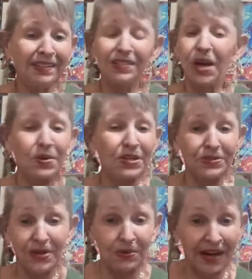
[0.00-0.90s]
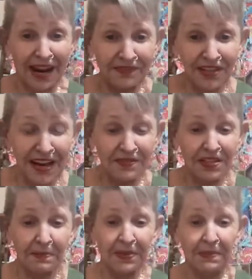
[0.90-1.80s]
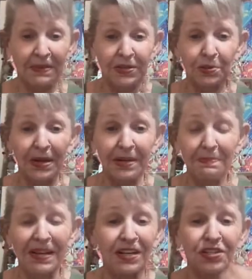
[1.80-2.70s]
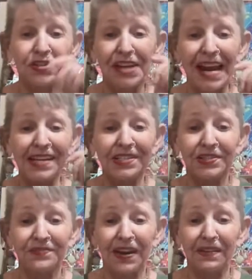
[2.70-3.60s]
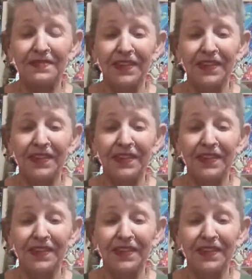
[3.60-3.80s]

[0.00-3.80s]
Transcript: no, you don't have to have something between them because jade is very,